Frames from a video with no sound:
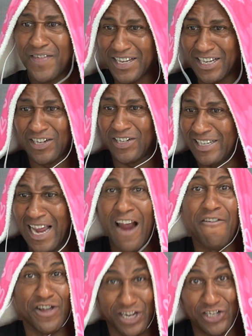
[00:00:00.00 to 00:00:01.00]
This is
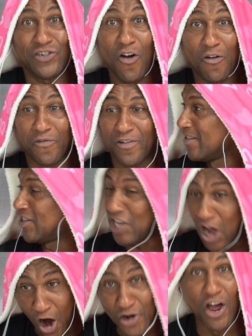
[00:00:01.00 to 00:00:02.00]
serious stuff,
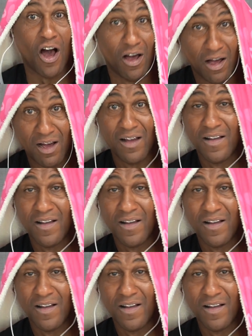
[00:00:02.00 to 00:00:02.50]
Tiana.